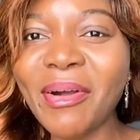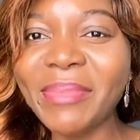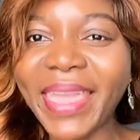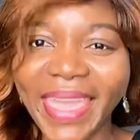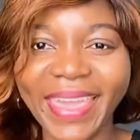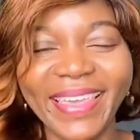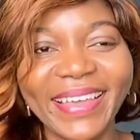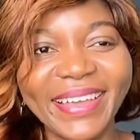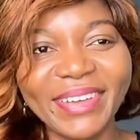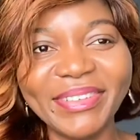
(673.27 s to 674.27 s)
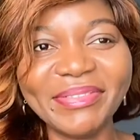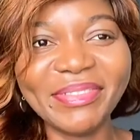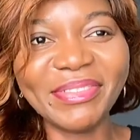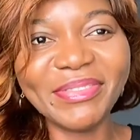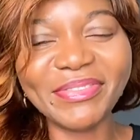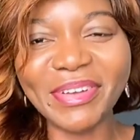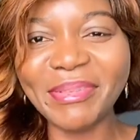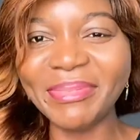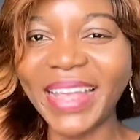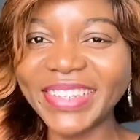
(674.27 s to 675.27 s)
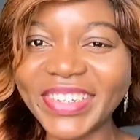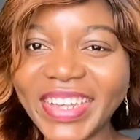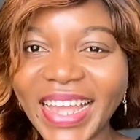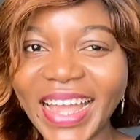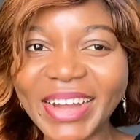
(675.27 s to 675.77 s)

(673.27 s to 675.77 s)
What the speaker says: here from Nigeria